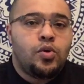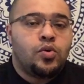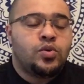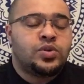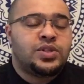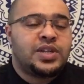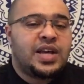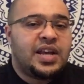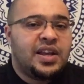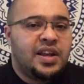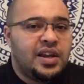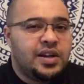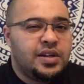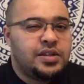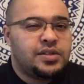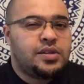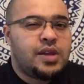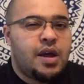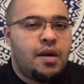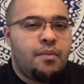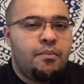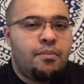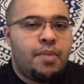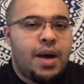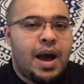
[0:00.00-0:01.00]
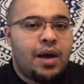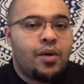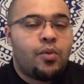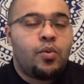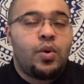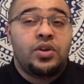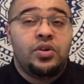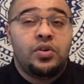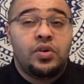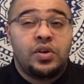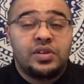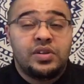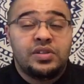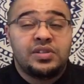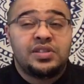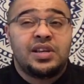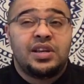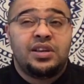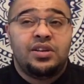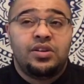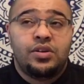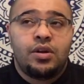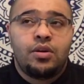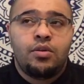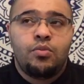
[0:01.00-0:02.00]
or taking a step back where you can say,
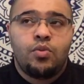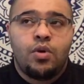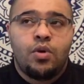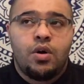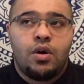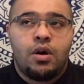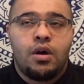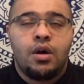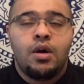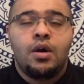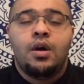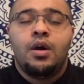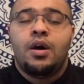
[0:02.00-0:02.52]
you know what,